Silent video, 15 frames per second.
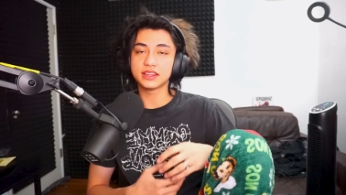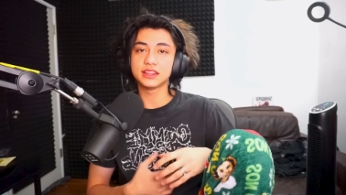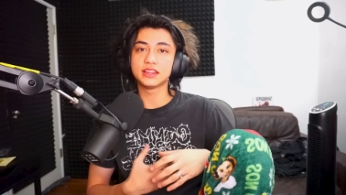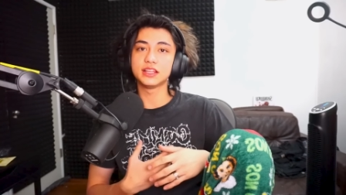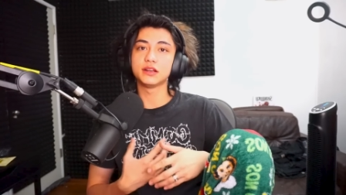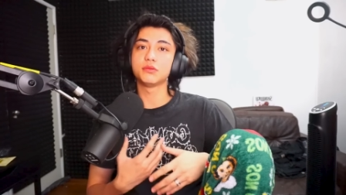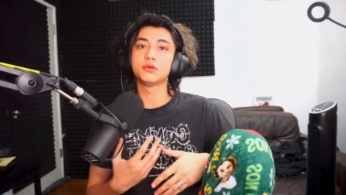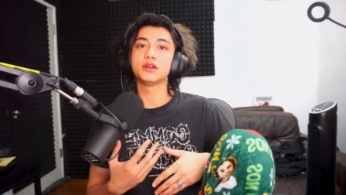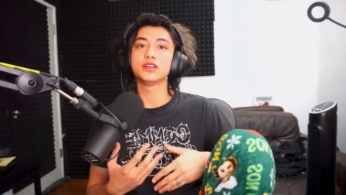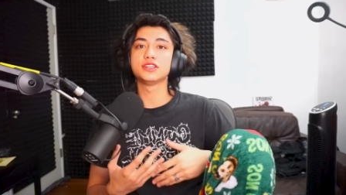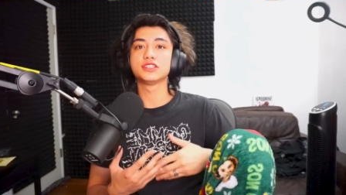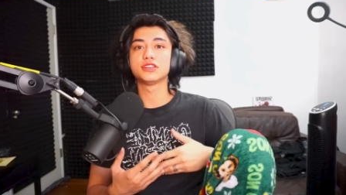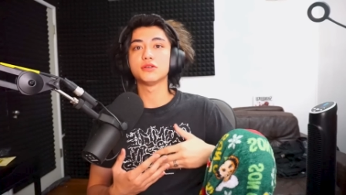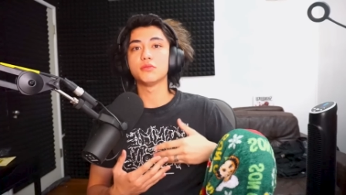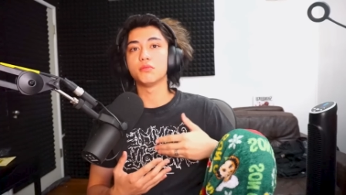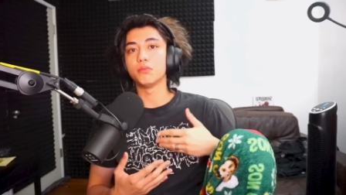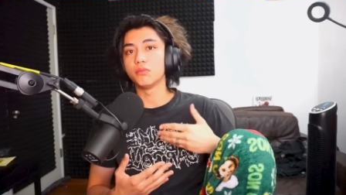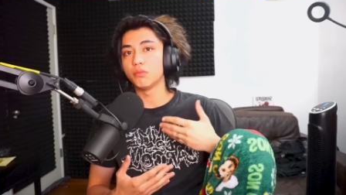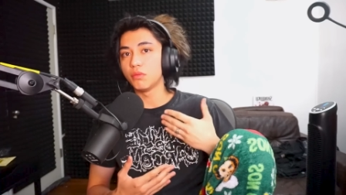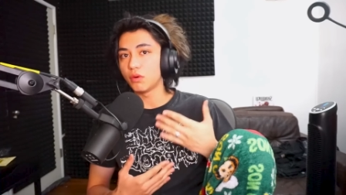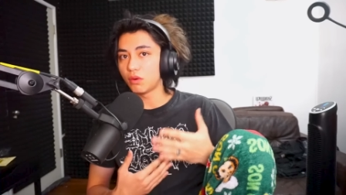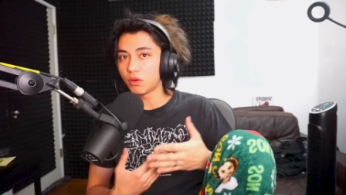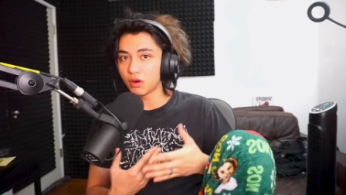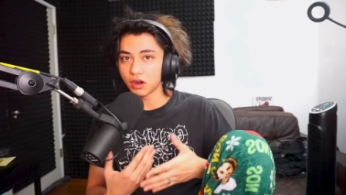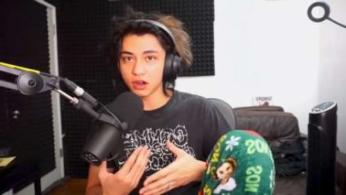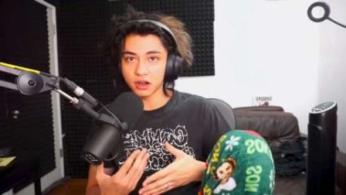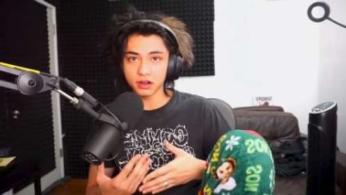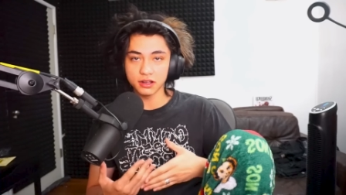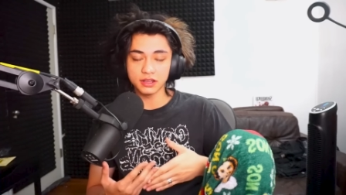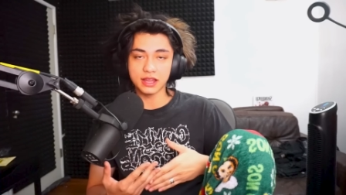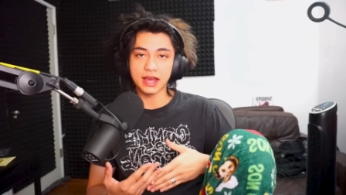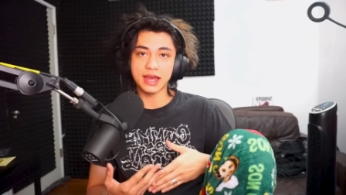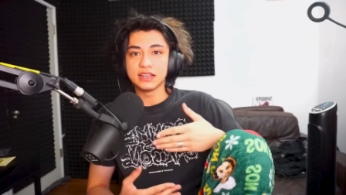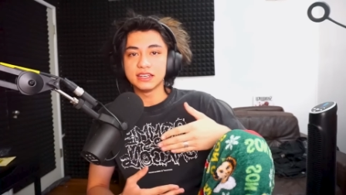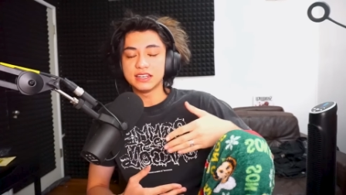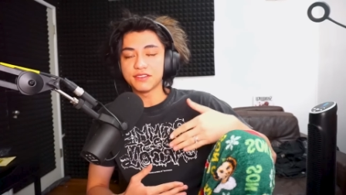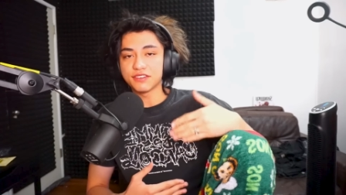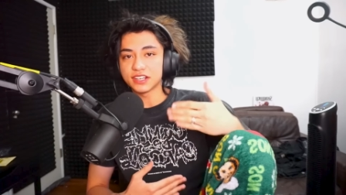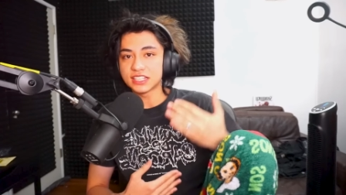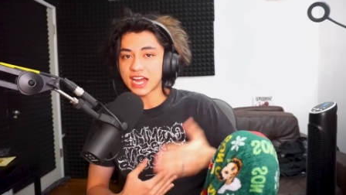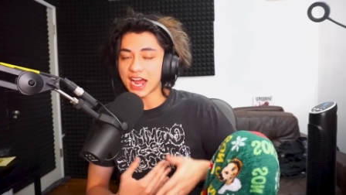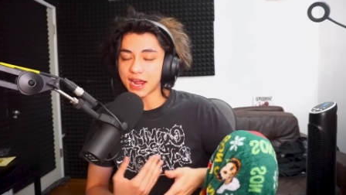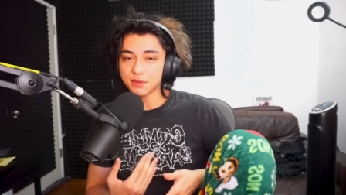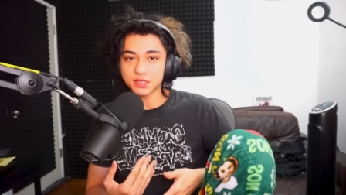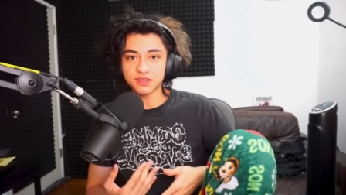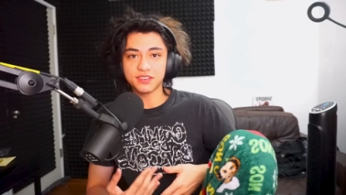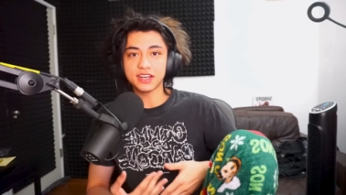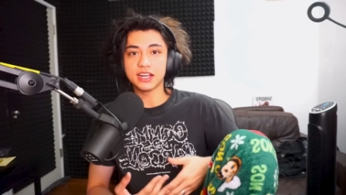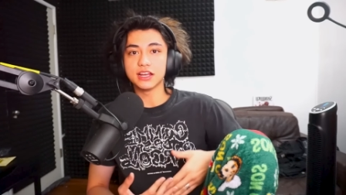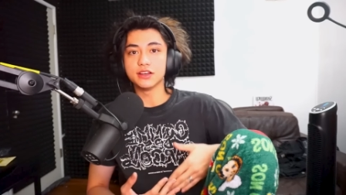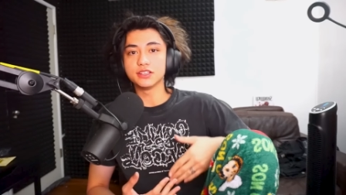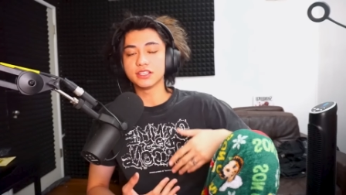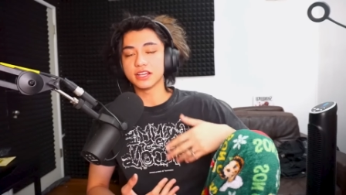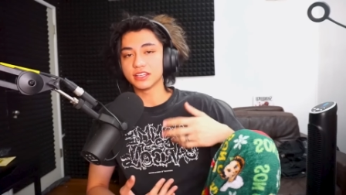there was more, like, different types of videos. Like,